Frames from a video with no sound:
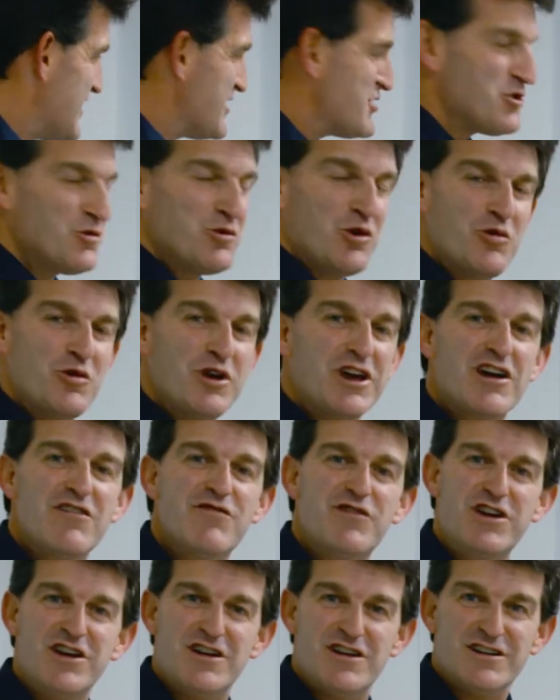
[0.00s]
So what we
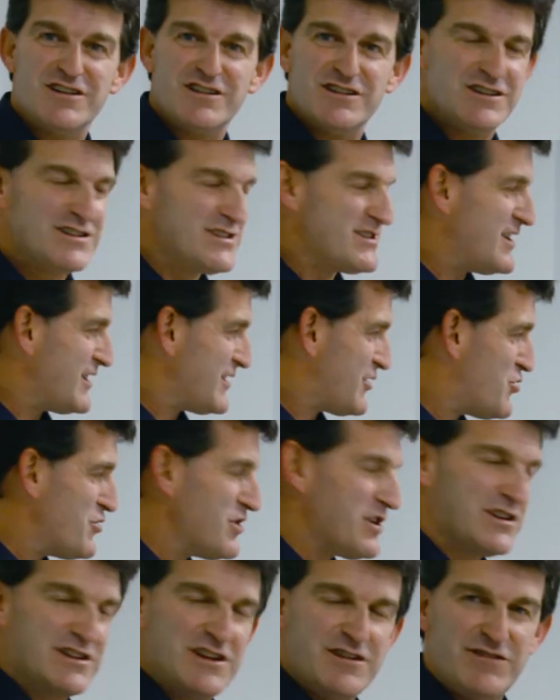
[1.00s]
have here is the
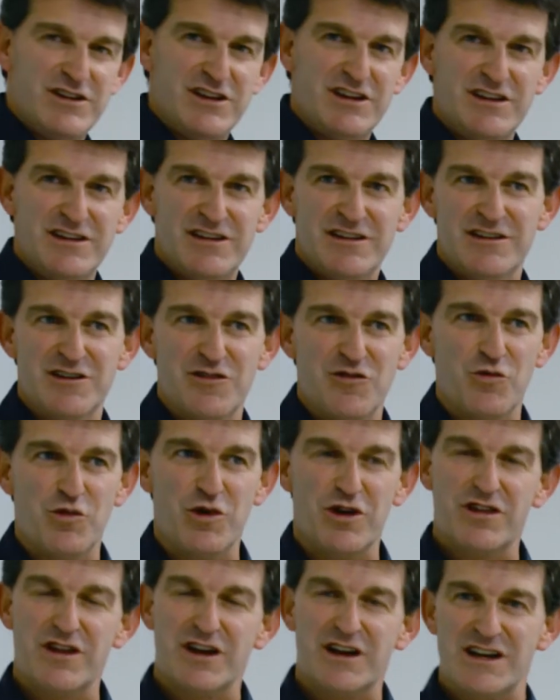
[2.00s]
connectivity
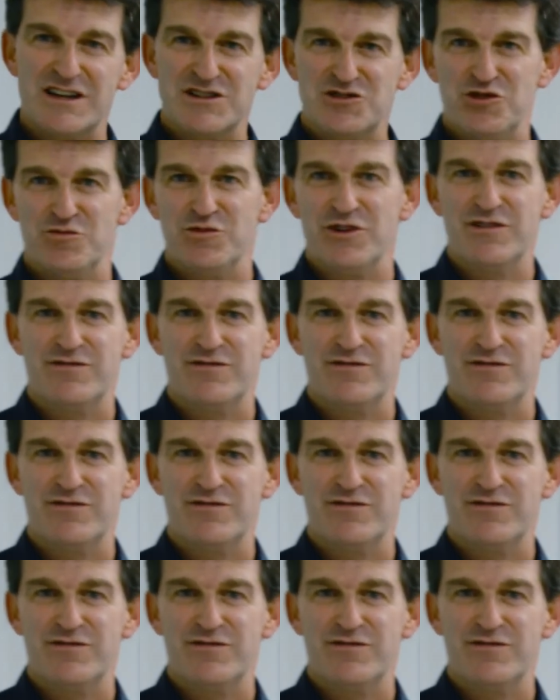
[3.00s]
with the customer